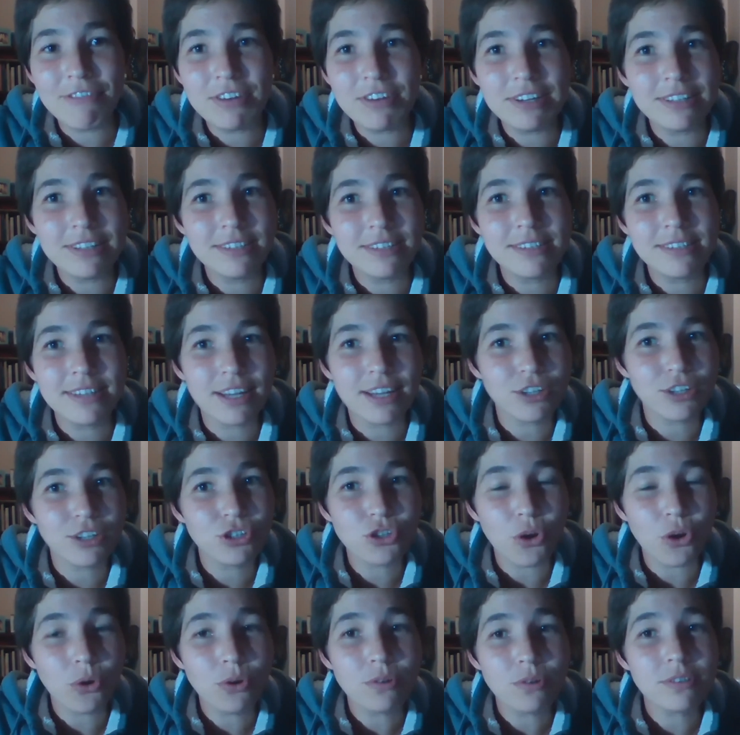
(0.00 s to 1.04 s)
evidence that
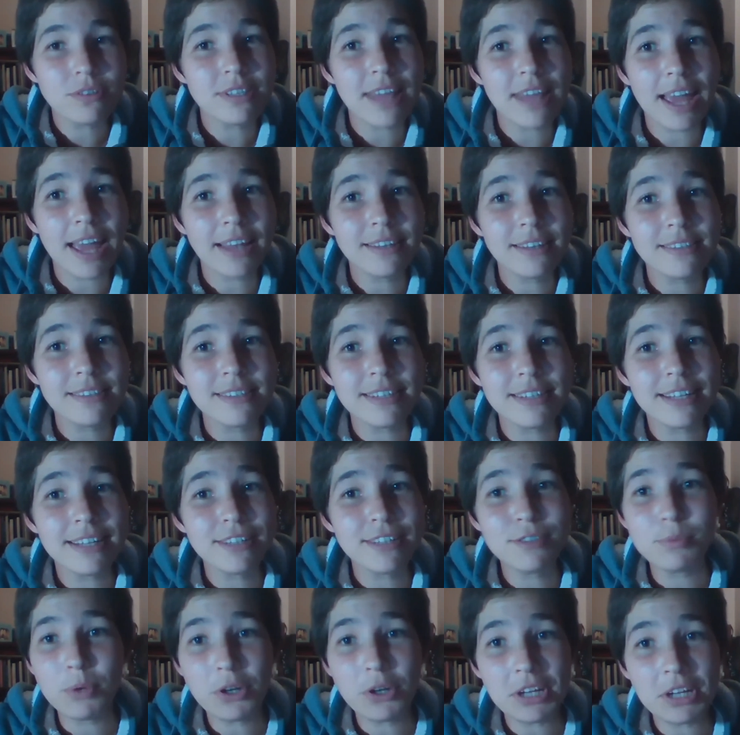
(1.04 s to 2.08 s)
shows that
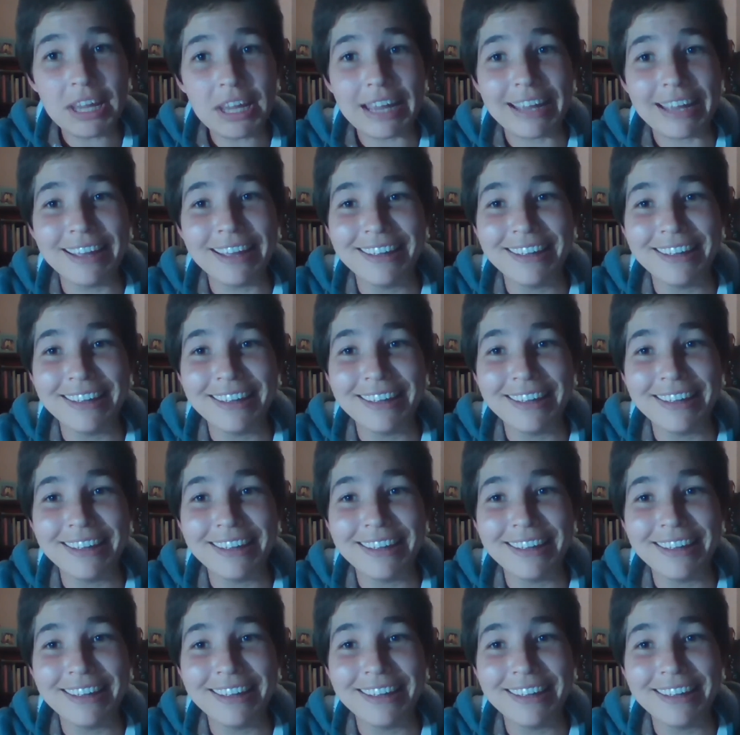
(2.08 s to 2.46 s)
it's working?